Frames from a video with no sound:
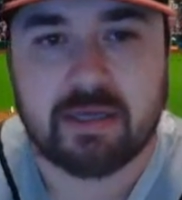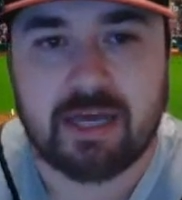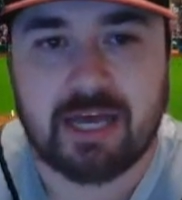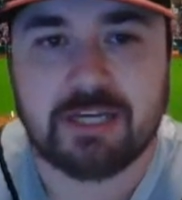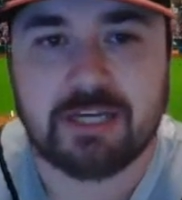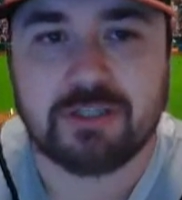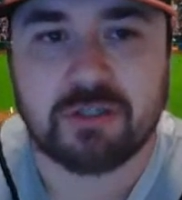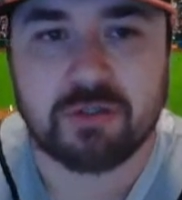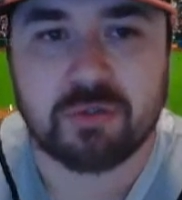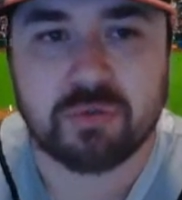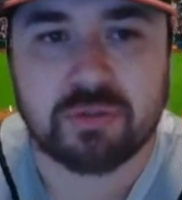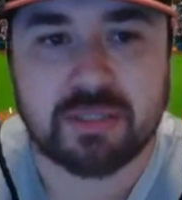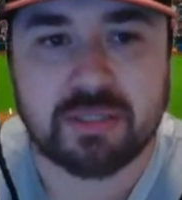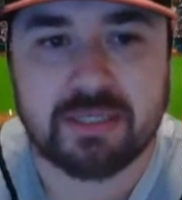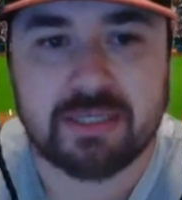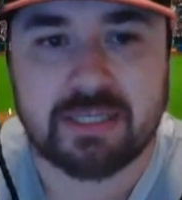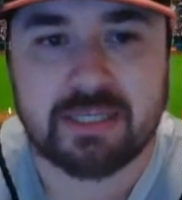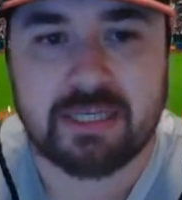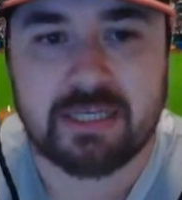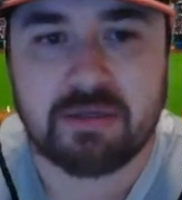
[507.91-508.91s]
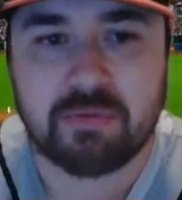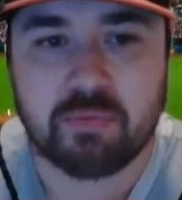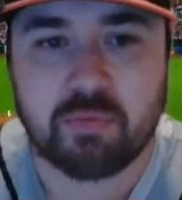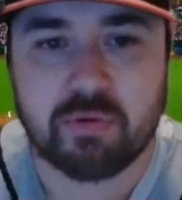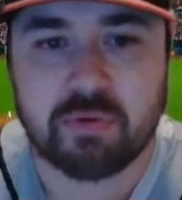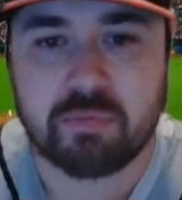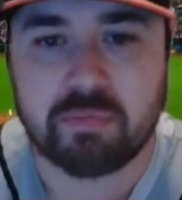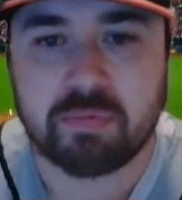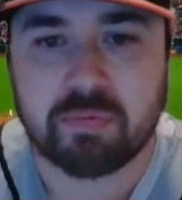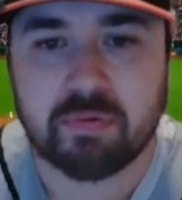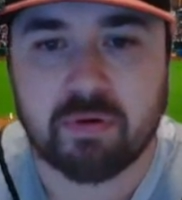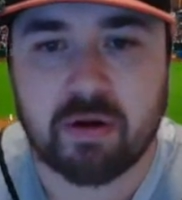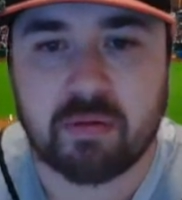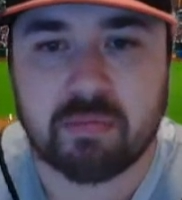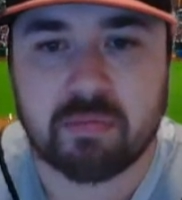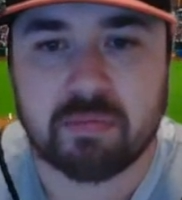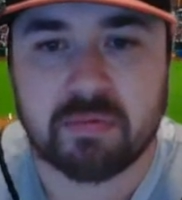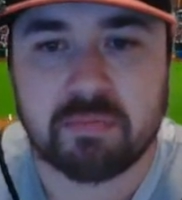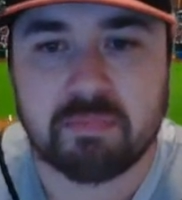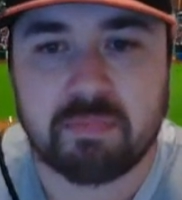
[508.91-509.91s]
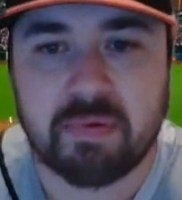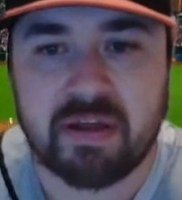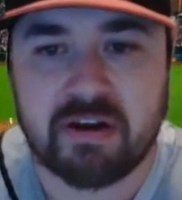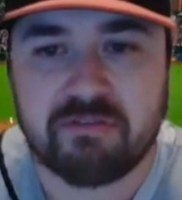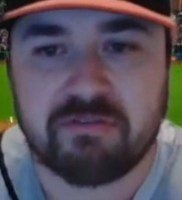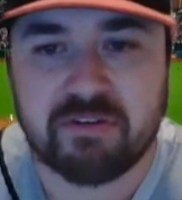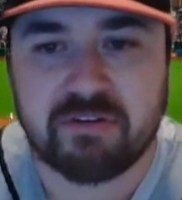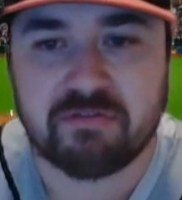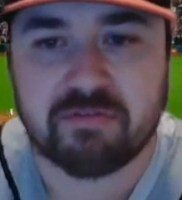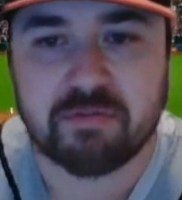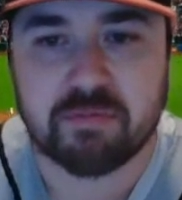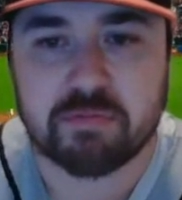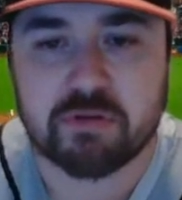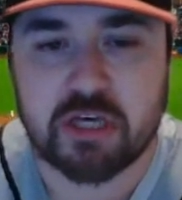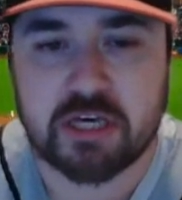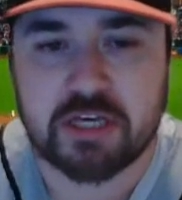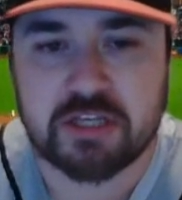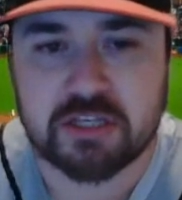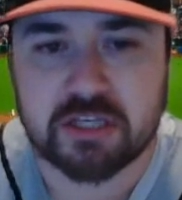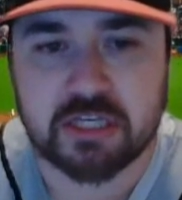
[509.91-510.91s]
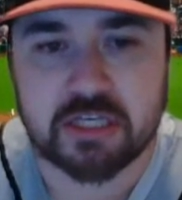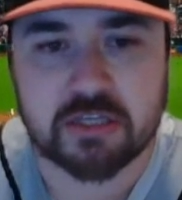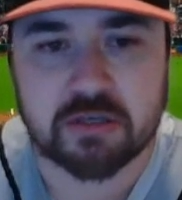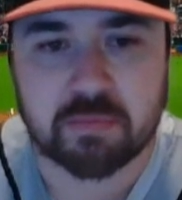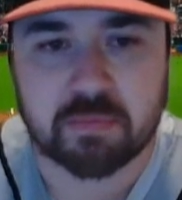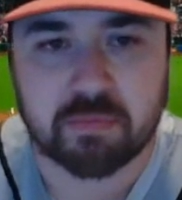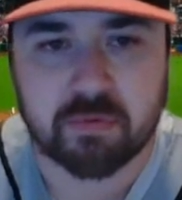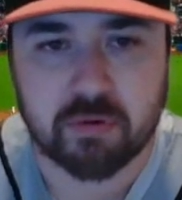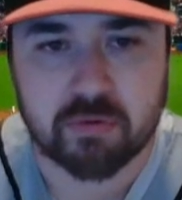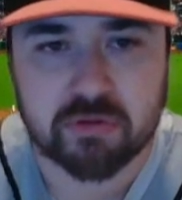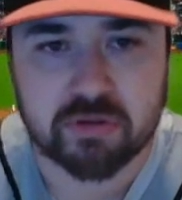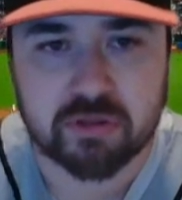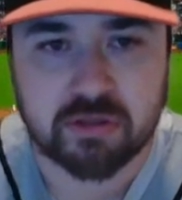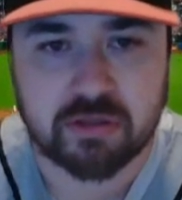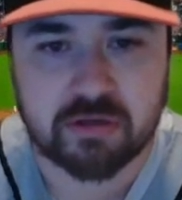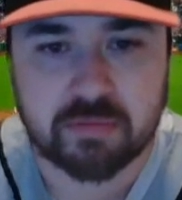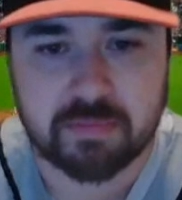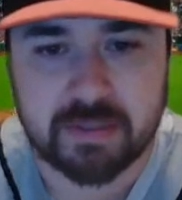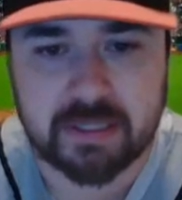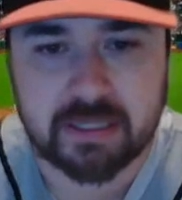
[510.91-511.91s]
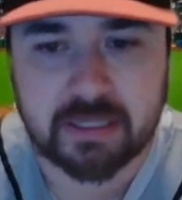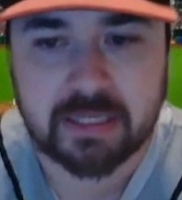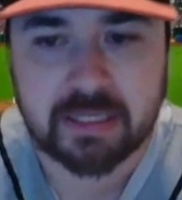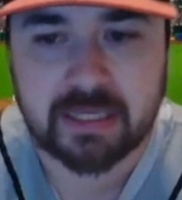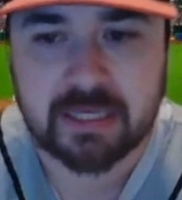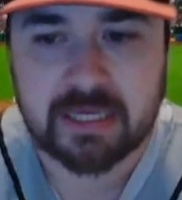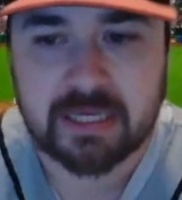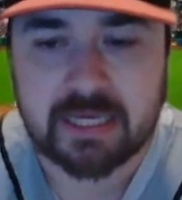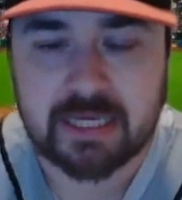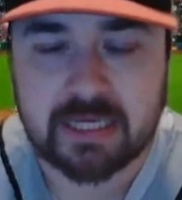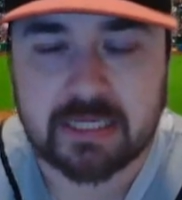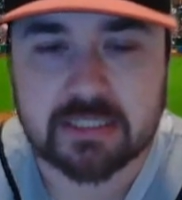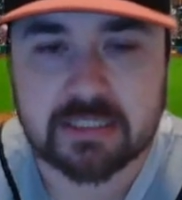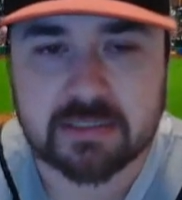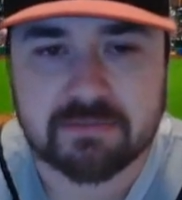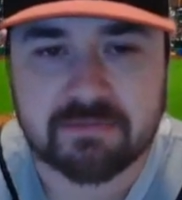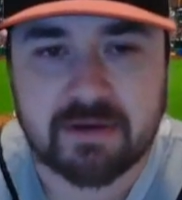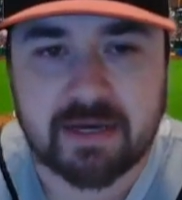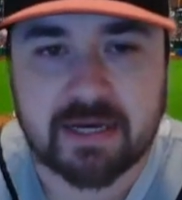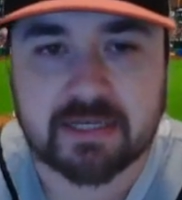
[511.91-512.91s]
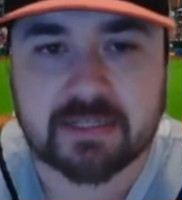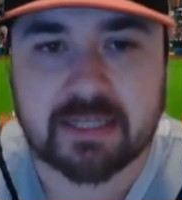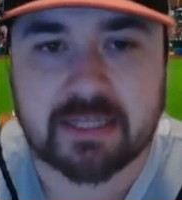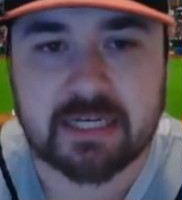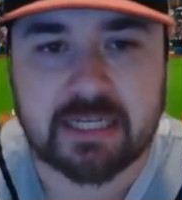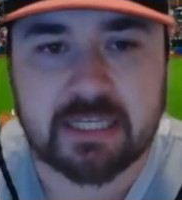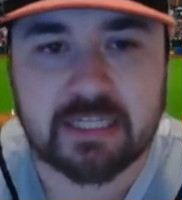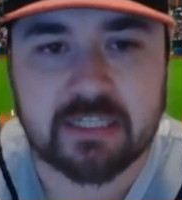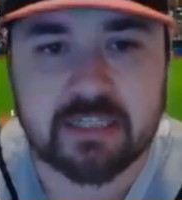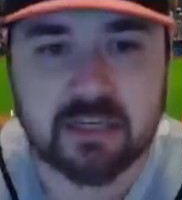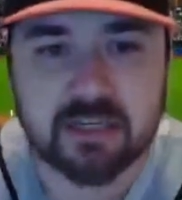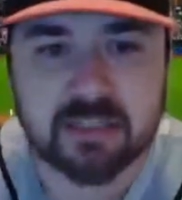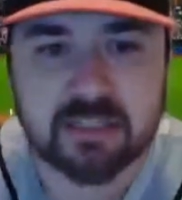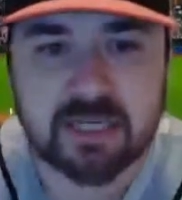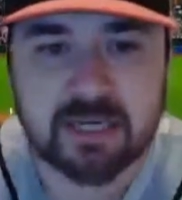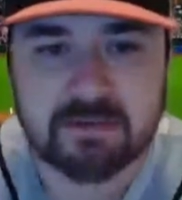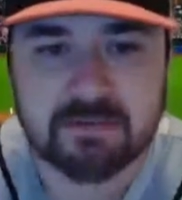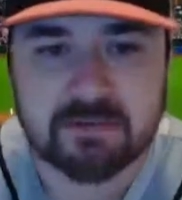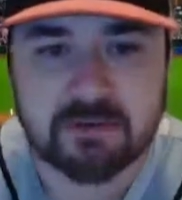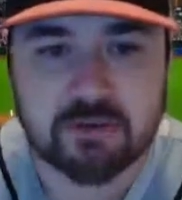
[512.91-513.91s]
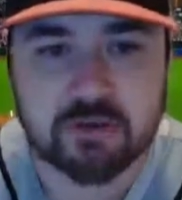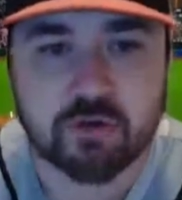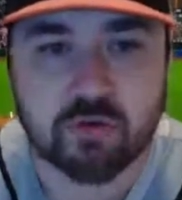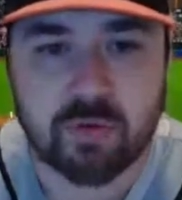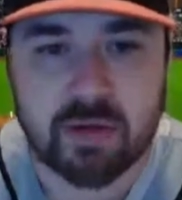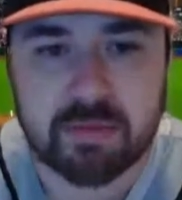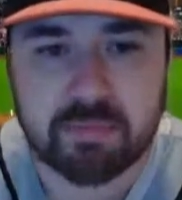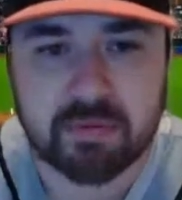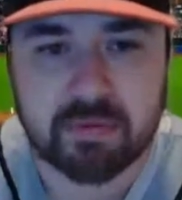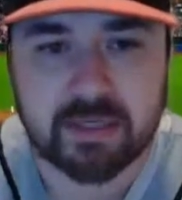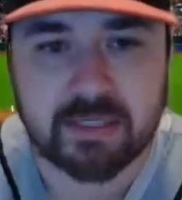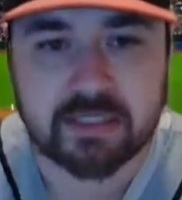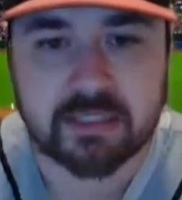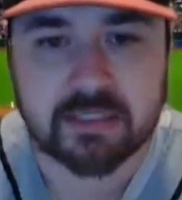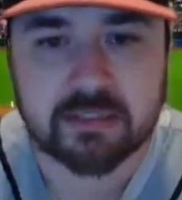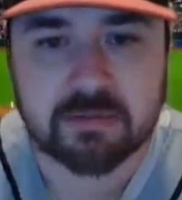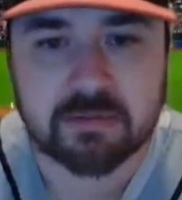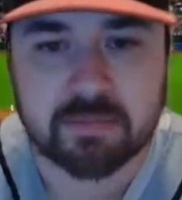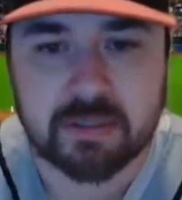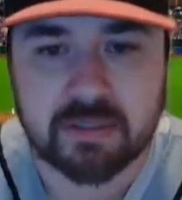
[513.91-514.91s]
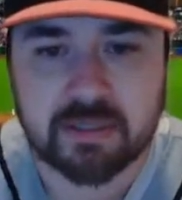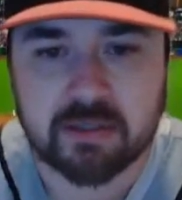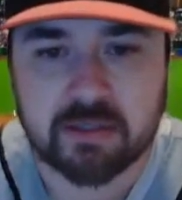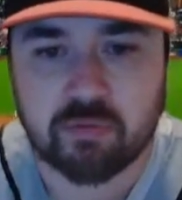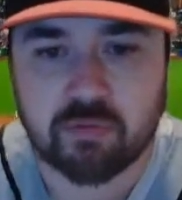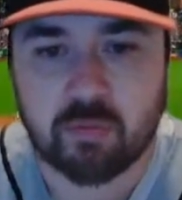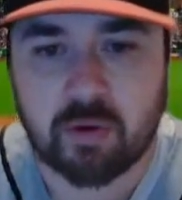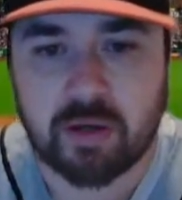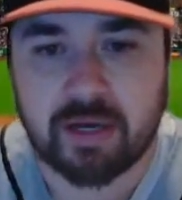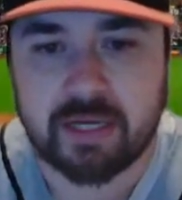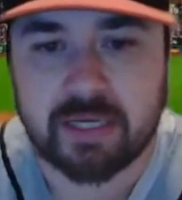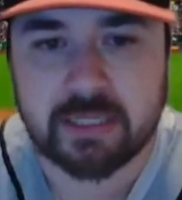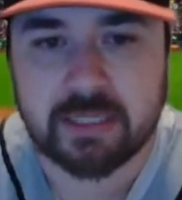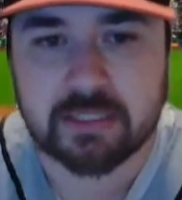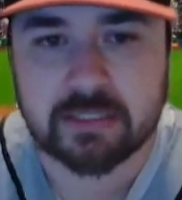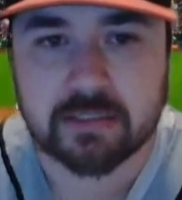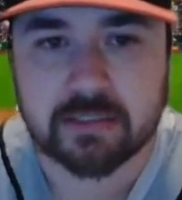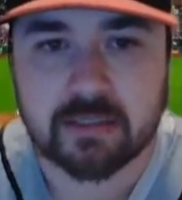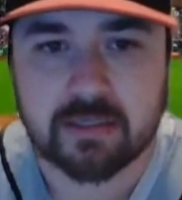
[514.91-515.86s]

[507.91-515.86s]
I do think he would probably benefit from changing his approach a little bit is the fact that he does have such great plate discipline. That's why his